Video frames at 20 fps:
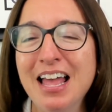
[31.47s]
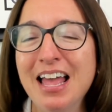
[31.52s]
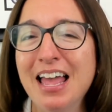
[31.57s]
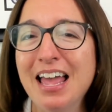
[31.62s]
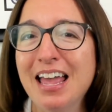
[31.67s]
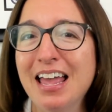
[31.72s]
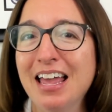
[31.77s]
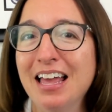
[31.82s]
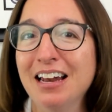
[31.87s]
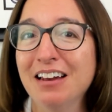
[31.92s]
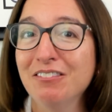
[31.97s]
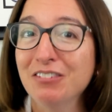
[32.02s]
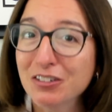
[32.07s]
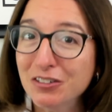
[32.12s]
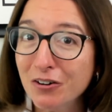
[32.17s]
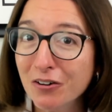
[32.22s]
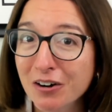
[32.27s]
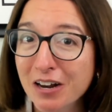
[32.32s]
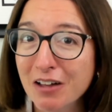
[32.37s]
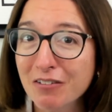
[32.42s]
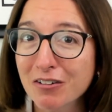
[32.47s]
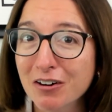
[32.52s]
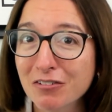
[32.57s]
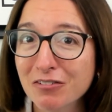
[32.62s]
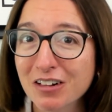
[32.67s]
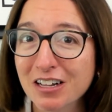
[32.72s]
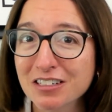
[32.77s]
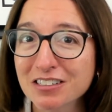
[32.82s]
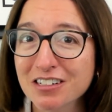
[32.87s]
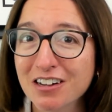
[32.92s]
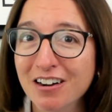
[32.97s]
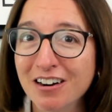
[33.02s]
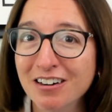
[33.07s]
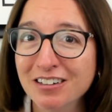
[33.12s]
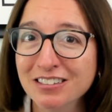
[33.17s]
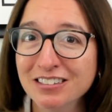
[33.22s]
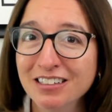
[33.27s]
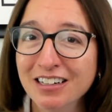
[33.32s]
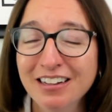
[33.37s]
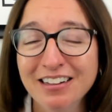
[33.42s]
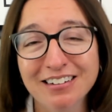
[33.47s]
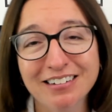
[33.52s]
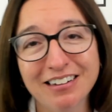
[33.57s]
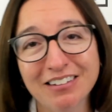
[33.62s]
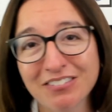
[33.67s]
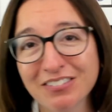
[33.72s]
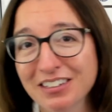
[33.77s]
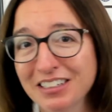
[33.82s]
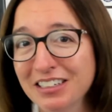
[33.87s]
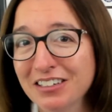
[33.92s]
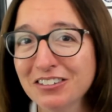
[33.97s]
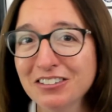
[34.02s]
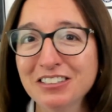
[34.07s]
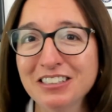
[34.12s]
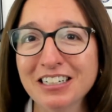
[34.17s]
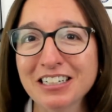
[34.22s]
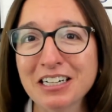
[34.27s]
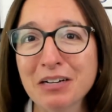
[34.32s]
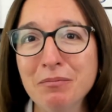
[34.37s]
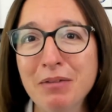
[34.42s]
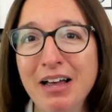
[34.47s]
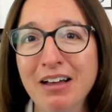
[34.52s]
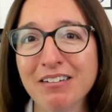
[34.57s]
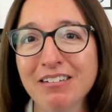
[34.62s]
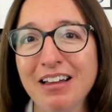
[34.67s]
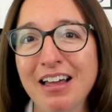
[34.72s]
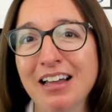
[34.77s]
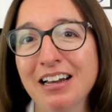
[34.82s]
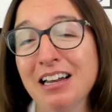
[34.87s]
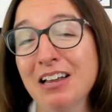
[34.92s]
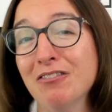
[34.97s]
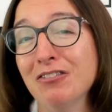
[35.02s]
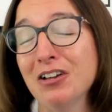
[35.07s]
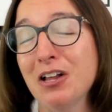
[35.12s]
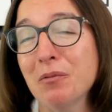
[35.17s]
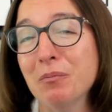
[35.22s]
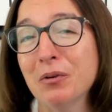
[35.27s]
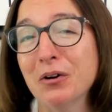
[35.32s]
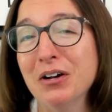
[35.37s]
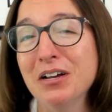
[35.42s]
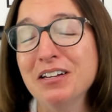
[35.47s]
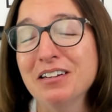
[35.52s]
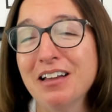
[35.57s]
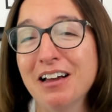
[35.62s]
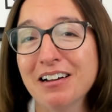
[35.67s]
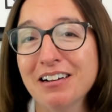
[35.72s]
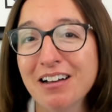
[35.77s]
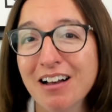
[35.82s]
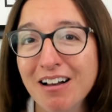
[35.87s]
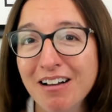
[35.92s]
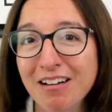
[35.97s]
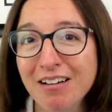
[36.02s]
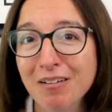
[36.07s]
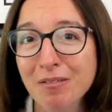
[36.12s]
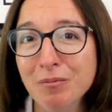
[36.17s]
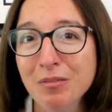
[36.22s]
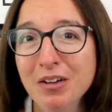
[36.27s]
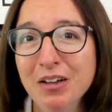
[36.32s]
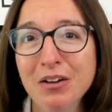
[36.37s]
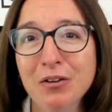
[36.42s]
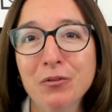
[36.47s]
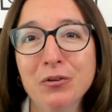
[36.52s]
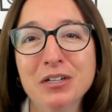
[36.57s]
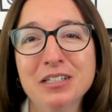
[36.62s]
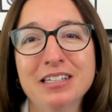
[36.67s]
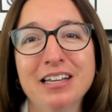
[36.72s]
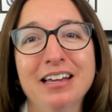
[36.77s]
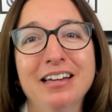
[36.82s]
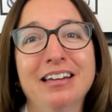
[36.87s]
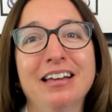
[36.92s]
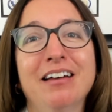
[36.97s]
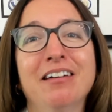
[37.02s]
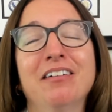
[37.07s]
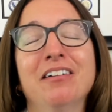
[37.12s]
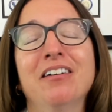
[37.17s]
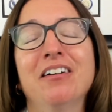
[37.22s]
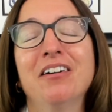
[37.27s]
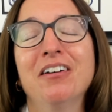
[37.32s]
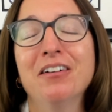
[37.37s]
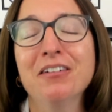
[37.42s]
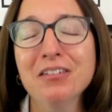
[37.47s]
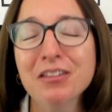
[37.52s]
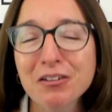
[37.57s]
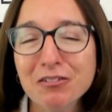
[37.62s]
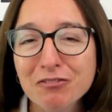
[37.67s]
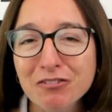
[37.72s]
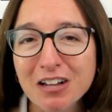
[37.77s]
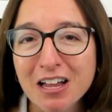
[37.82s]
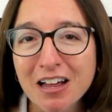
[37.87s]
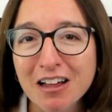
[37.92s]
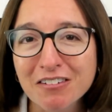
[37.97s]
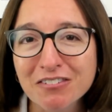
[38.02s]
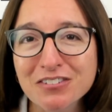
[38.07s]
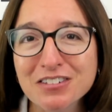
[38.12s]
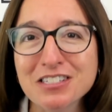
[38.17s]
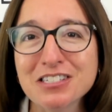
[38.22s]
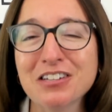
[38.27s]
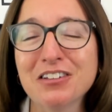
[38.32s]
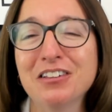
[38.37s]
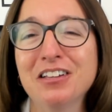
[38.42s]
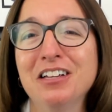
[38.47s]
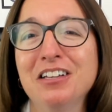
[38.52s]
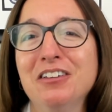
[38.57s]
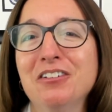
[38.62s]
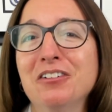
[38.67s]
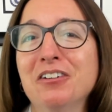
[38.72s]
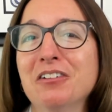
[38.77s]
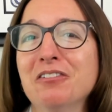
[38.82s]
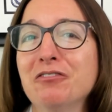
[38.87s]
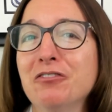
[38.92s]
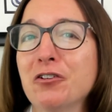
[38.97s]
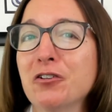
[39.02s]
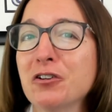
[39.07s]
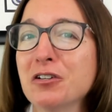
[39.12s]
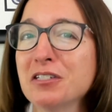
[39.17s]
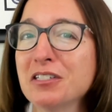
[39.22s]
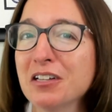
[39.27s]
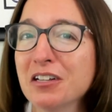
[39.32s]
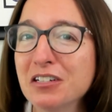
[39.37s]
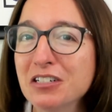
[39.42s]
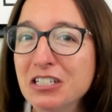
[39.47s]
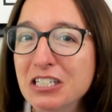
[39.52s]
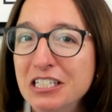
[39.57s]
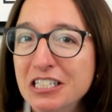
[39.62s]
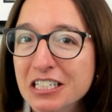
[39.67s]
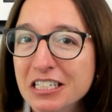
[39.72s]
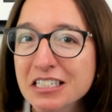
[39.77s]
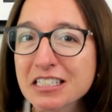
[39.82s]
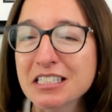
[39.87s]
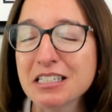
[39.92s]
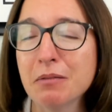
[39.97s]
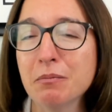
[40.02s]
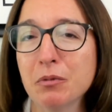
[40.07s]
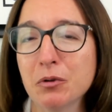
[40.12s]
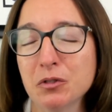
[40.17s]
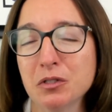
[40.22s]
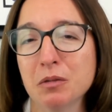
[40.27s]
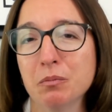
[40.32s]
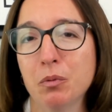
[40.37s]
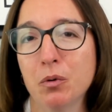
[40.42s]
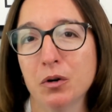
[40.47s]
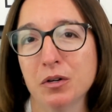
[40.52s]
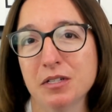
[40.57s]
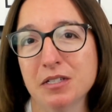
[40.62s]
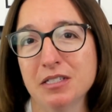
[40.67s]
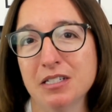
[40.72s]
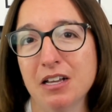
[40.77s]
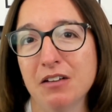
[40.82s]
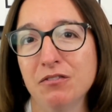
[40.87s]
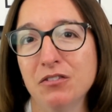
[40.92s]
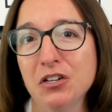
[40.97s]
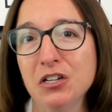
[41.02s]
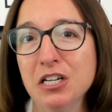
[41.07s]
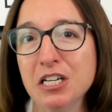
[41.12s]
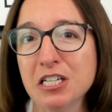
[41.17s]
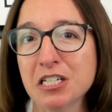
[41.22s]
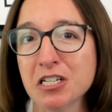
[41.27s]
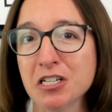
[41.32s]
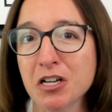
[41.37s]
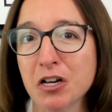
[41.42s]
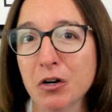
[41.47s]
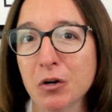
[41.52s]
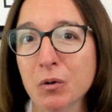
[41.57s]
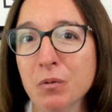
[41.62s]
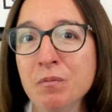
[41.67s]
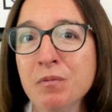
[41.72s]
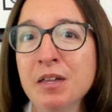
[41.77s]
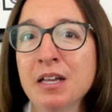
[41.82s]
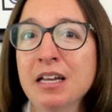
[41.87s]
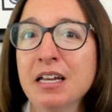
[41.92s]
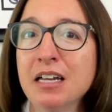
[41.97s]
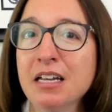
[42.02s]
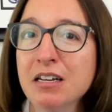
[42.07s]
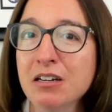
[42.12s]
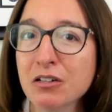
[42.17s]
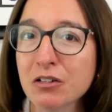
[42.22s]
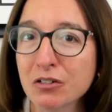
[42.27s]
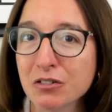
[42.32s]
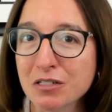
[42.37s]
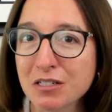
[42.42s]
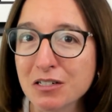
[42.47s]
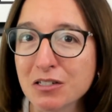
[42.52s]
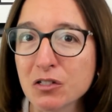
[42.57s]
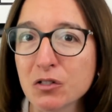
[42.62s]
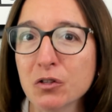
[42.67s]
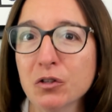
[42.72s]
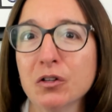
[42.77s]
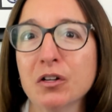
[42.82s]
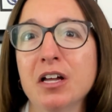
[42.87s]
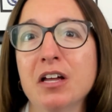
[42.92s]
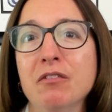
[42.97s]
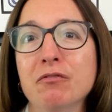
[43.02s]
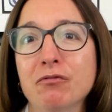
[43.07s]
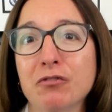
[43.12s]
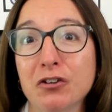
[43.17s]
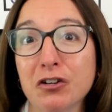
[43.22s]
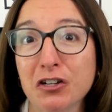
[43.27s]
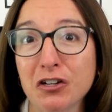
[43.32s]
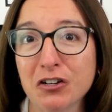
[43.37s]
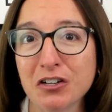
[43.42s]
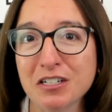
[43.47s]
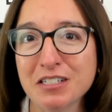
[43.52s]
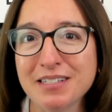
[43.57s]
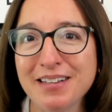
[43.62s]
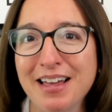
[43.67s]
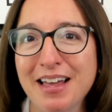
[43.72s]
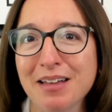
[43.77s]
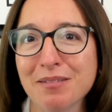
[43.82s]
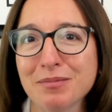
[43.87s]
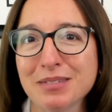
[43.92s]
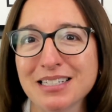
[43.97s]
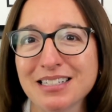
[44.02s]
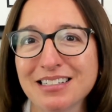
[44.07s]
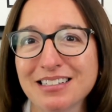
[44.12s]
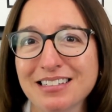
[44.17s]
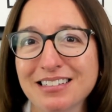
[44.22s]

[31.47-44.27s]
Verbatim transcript: And if you don't have our flashcards, definitely go check them out at leveluprn.com. We take out all the fluff so that you can focus on just the most important stuff you need to know in nursing school and for your exams.